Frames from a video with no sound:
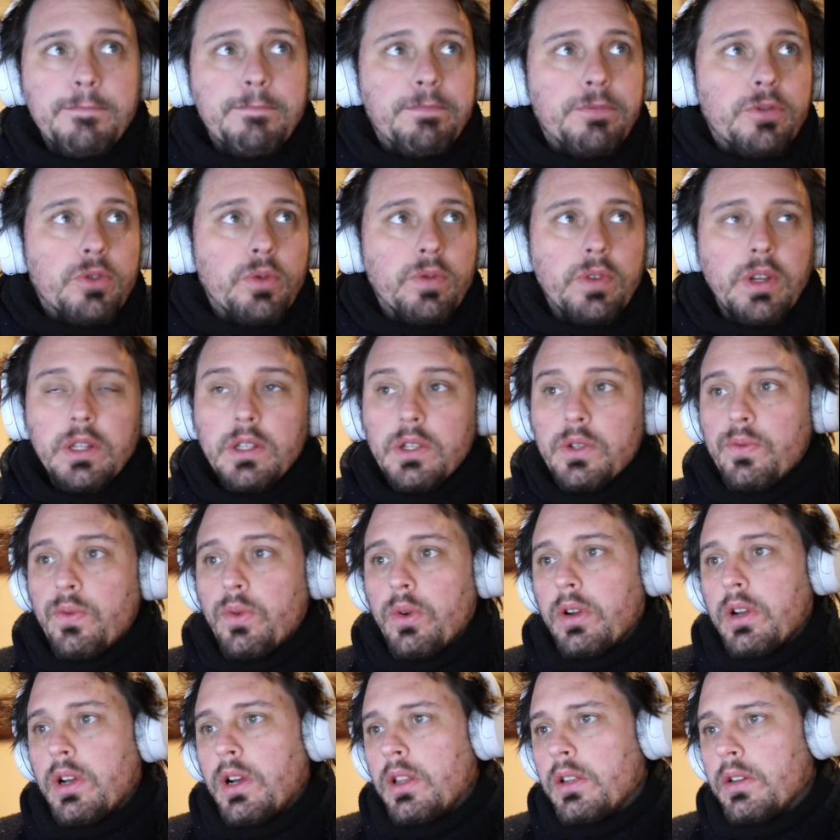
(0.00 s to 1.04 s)
So we've got these
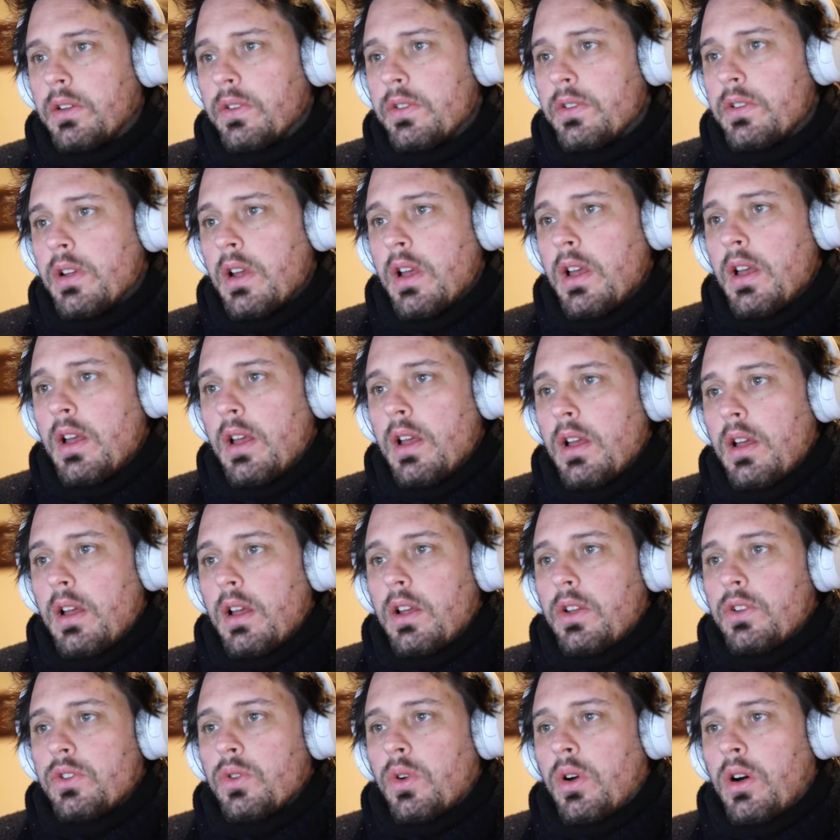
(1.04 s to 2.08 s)
4 colors,
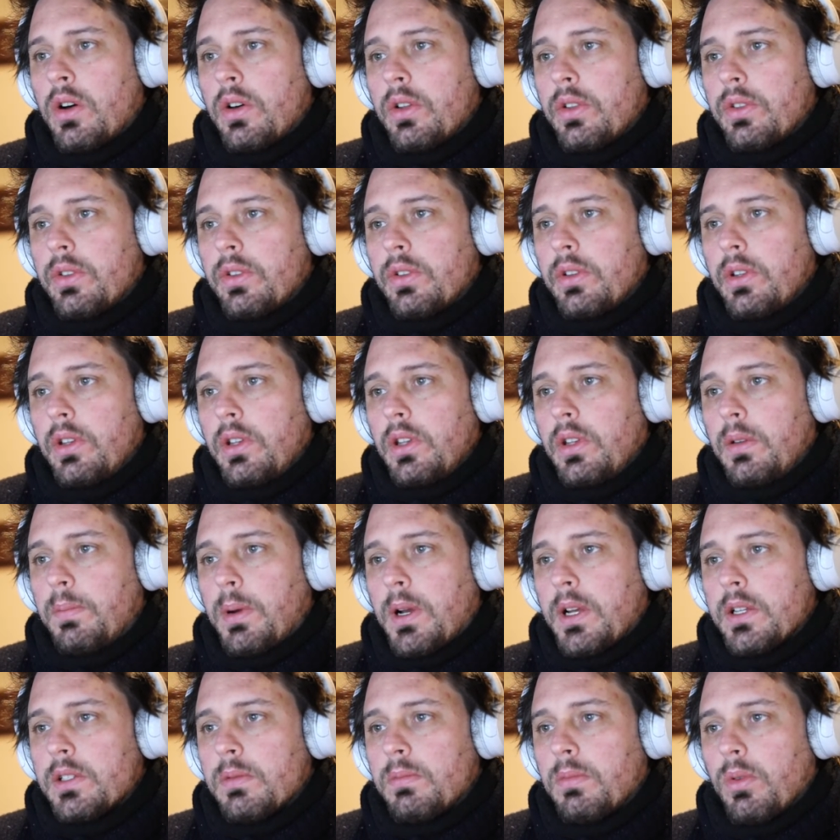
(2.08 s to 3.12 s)
so all the
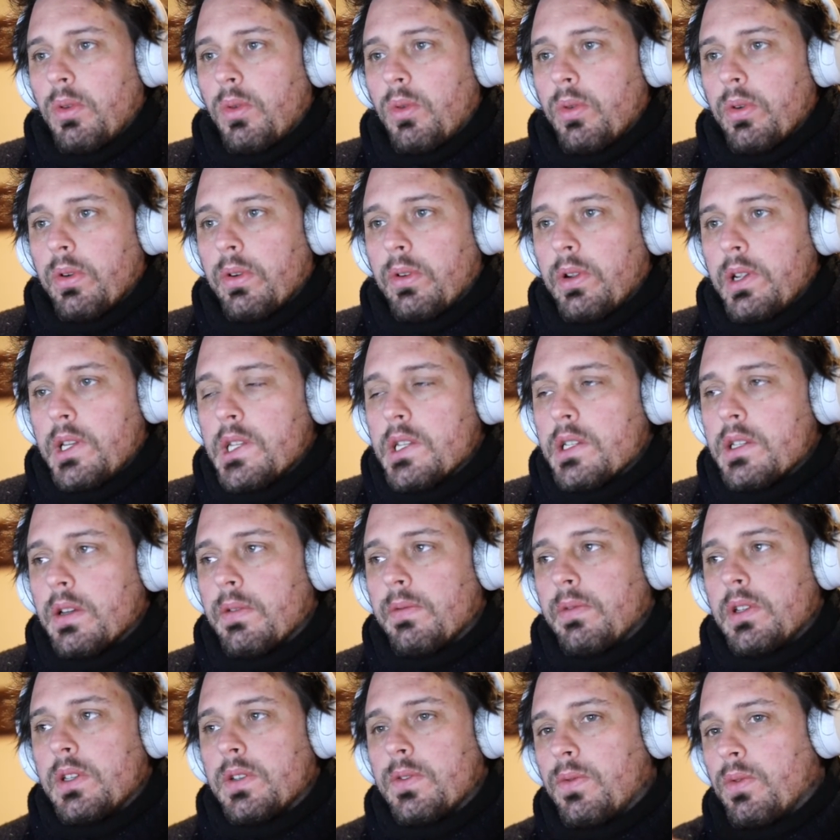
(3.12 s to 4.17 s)
possible orderings of
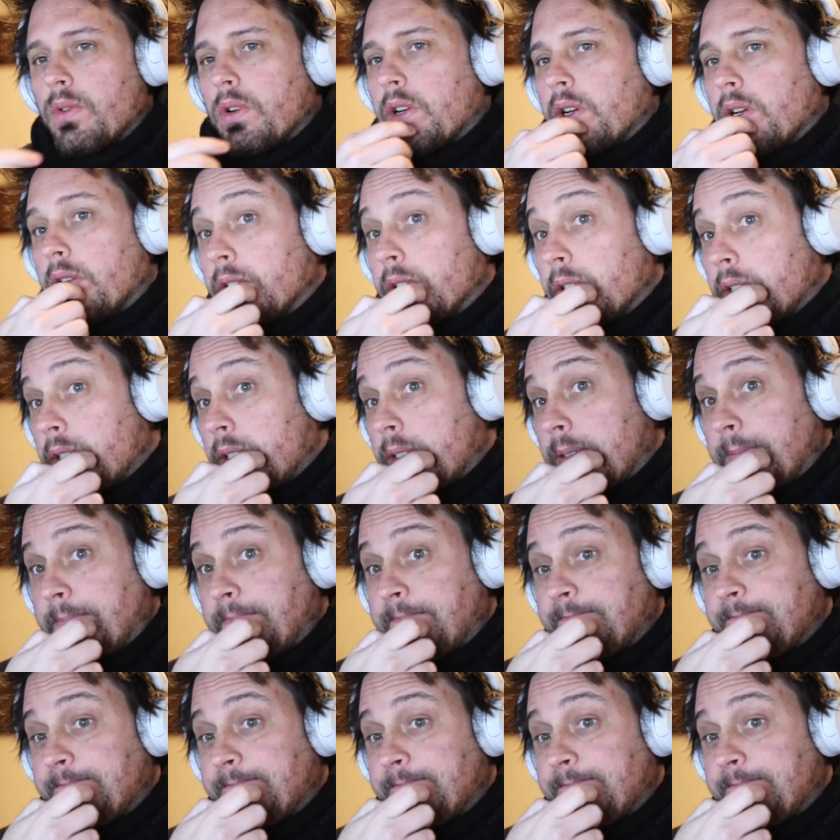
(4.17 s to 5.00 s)
these 4 colors.